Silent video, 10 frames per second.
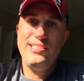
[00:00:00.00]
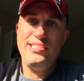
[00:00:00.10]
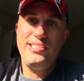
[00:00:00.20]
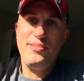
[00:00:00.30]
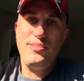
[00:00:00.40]

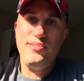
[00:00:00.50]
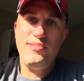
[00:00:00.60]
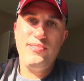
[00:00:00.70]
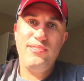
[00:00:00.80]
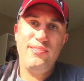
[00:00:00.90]
Just
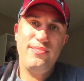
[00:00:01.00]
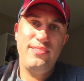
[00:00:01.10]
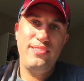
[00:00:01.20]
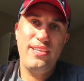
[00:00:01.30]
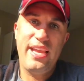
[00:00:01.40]
a
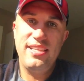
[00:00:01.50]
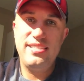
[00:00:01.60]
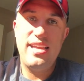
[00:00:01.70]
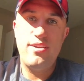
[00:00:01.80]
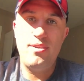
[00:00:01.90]
hands
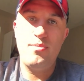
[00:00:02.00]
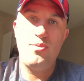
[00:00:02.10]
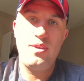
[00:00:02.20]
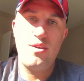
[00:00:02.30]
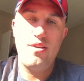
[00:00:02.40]
down number
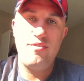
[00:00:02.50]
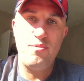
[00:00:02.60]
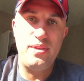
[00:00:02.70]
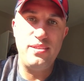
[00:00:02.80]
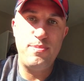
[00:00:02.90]
1 card
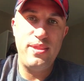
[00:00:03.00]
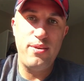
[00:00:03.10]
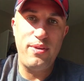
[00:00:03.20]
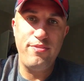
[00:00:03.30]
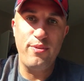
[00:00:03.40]
for me. It's been
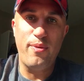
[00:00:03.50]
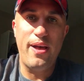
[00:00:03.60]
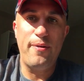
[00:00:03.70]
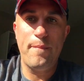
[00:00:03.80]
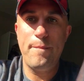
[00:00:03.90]
that way for a
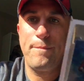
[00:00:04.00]
while.